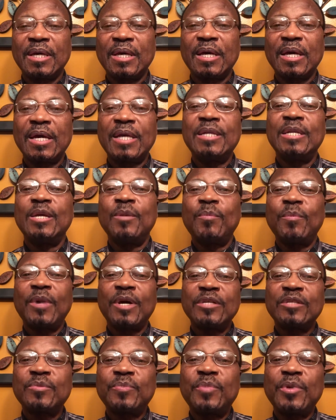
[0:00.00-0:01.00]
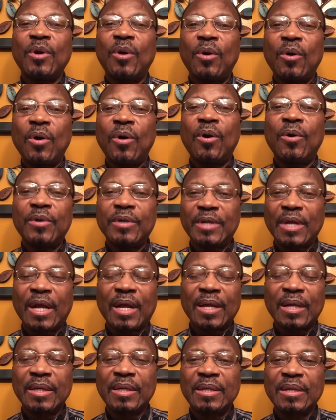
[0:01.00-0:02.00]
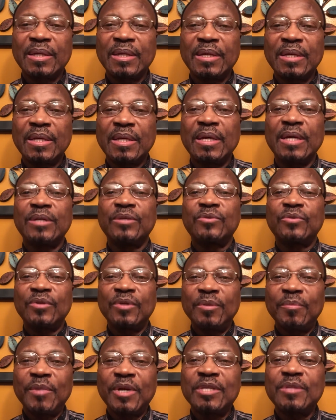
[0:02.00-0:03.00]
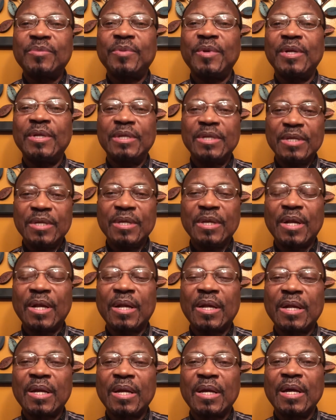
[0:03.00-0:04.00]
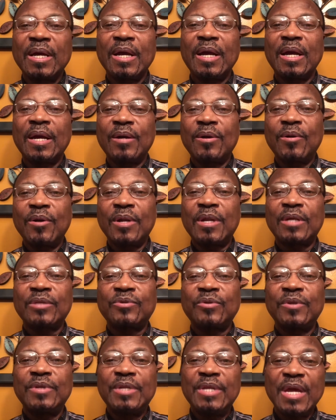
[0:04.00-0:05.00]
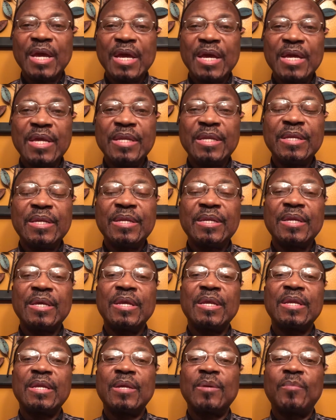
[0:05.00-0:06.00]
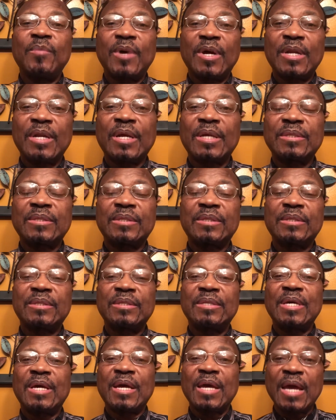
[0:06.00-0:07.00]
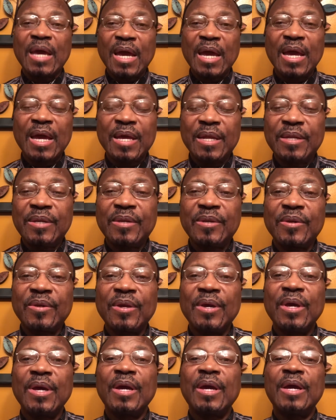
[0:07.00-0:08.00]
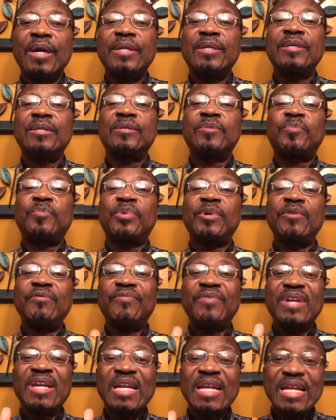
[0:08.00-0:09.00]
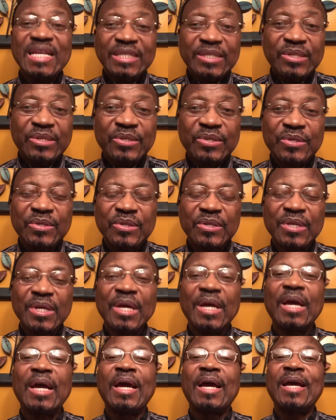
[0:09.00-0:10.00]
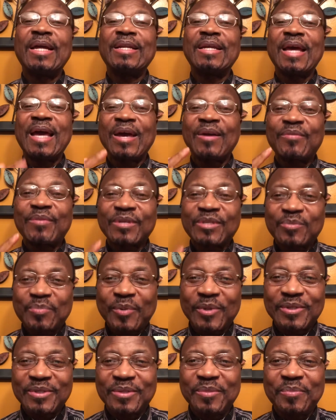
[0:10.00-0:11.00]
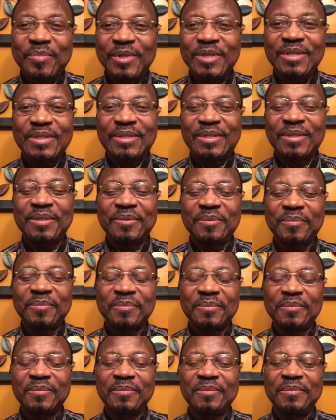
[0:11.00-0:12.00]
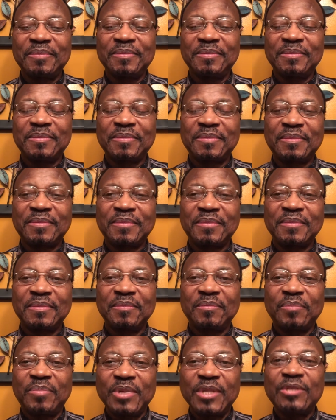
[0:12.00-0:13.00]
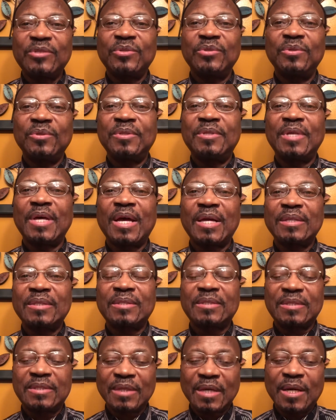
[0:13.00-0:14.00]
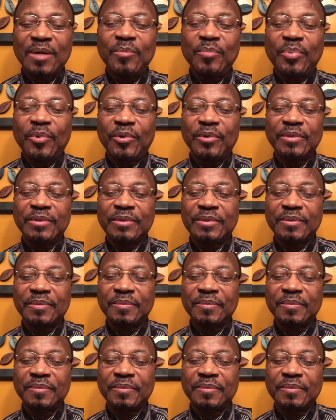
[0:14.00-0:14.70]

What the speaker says: and there must be order. So there must be a leader, and God has ordained the man as the head. It is privilege and a responsibility. Please note that. Second point.